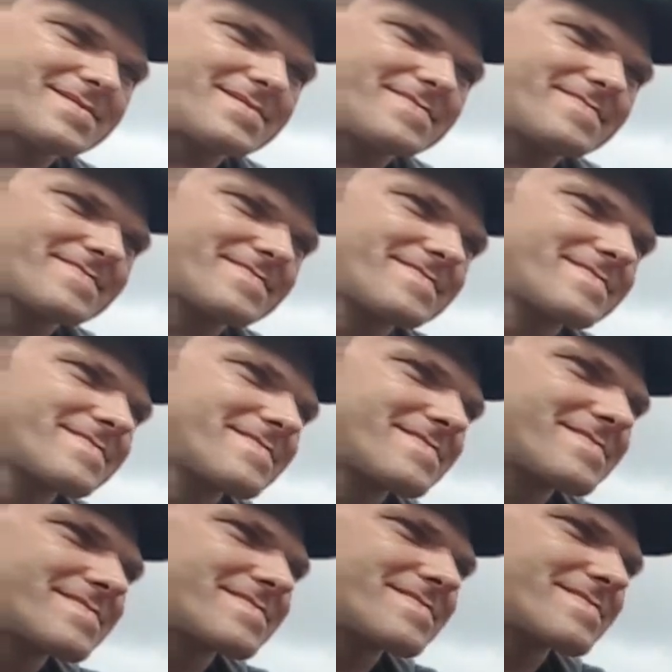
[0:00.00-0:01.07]

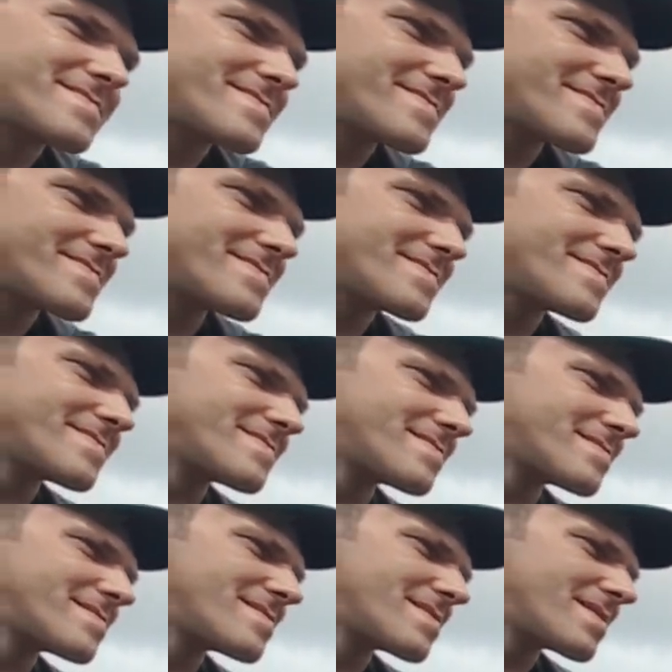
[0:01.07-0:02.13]

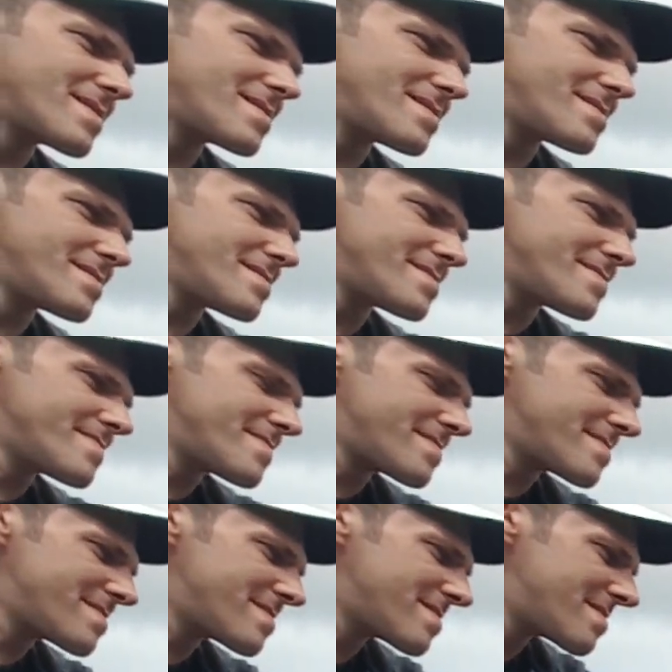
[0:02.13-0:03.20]

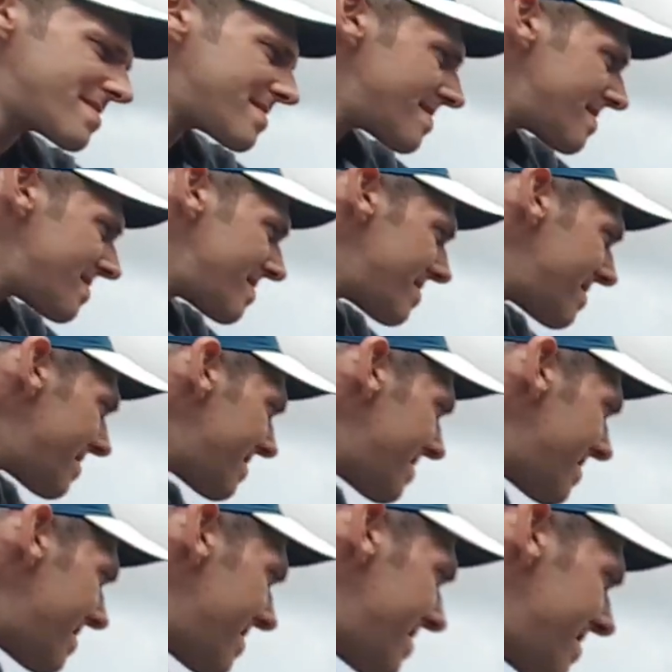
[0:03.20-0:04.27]

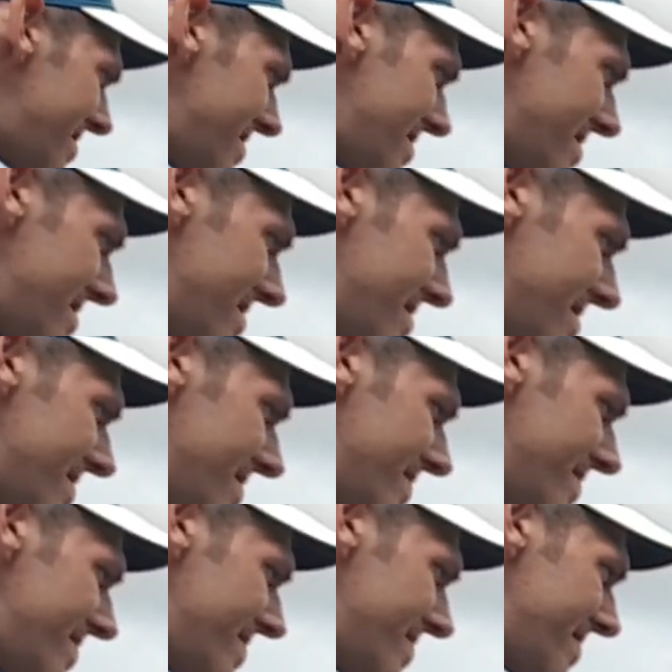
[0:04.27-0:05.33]

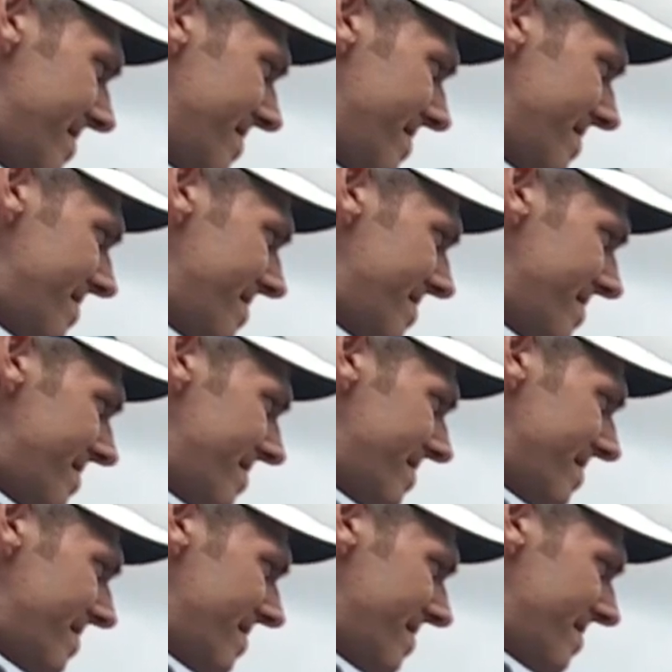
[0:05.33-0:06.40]

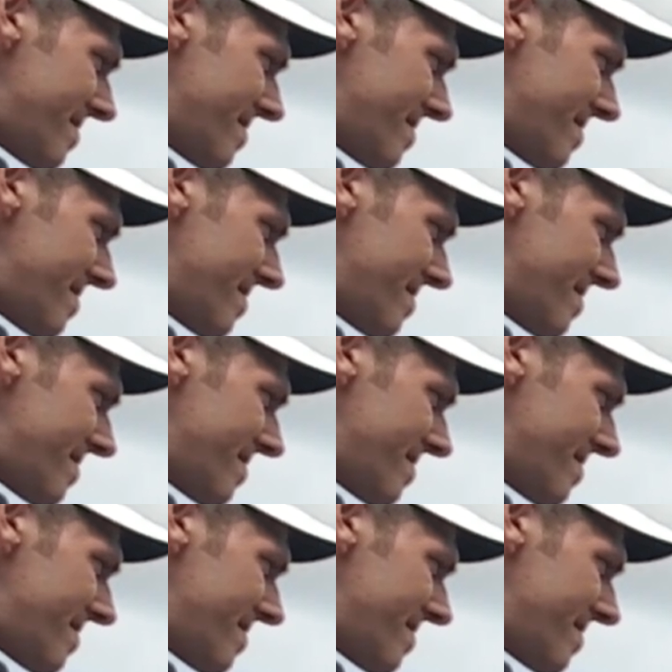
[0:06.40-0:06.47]
[no speech]